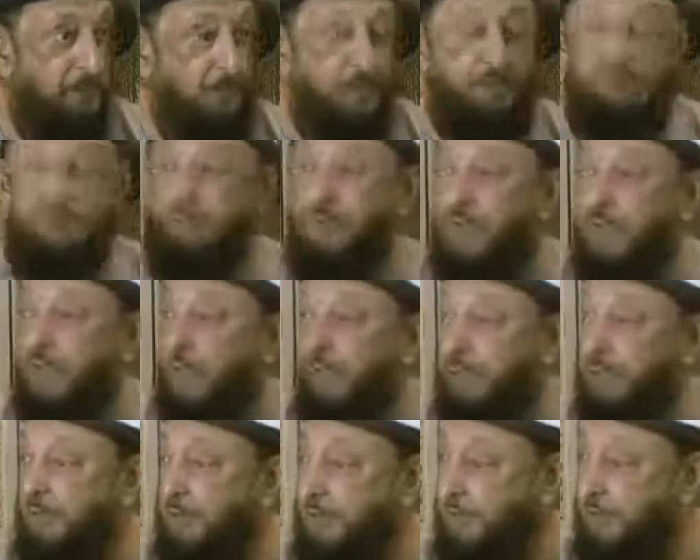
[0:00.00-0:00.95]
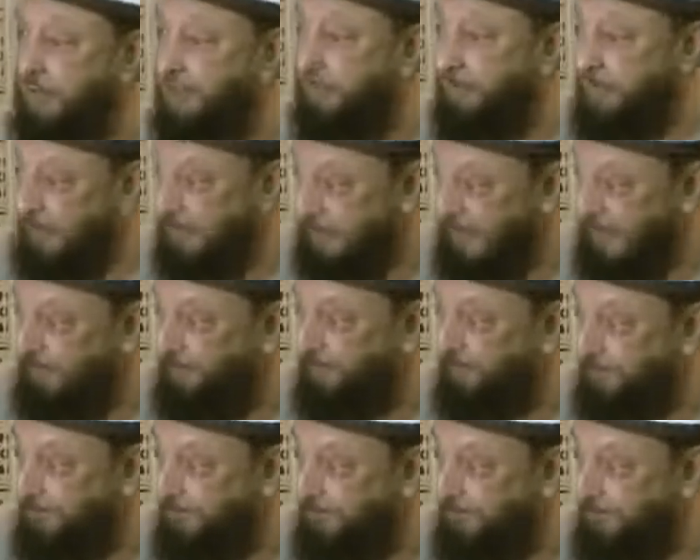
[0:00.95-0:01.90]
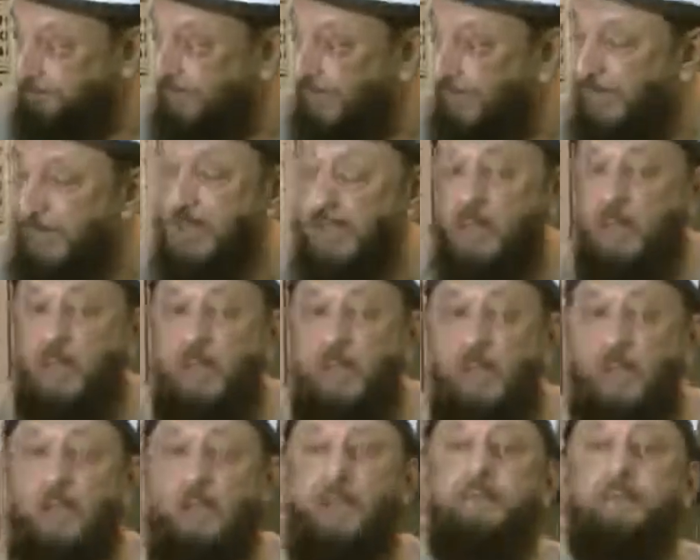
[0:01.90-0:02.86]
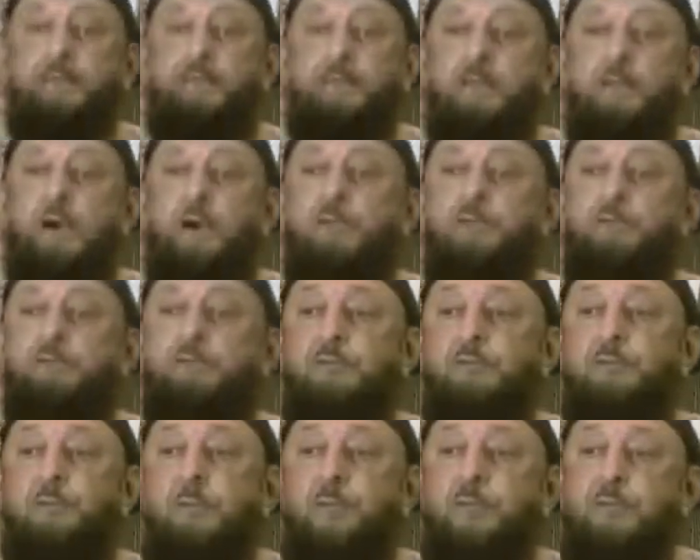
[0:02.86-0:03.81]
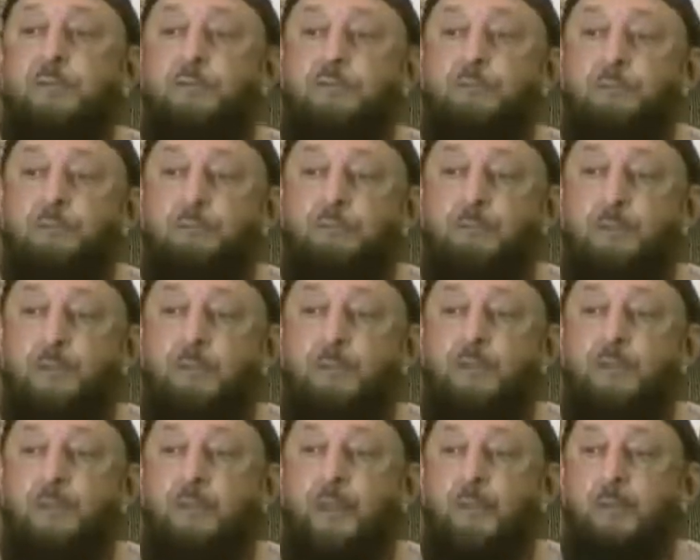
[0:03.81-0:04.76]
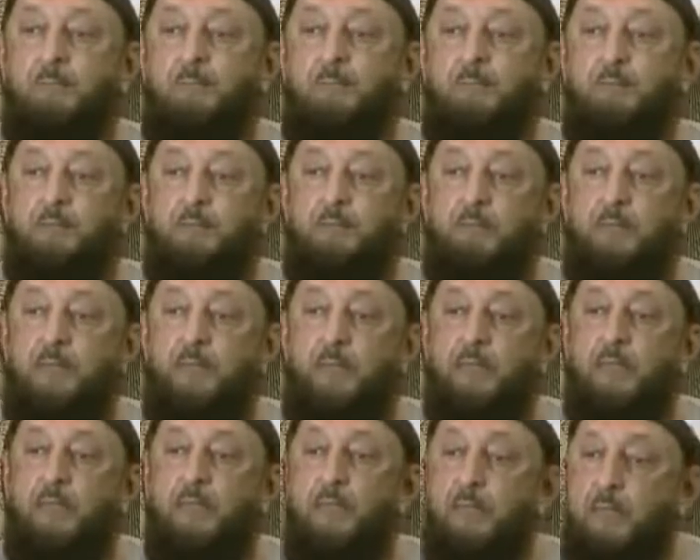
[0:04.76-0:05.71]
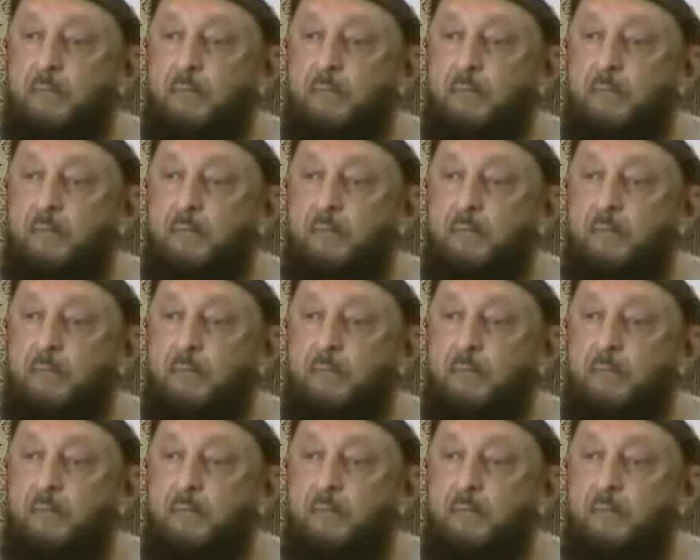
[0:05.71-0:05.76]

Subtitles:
in Nabi Isa alayhi salam, and as a consequence will become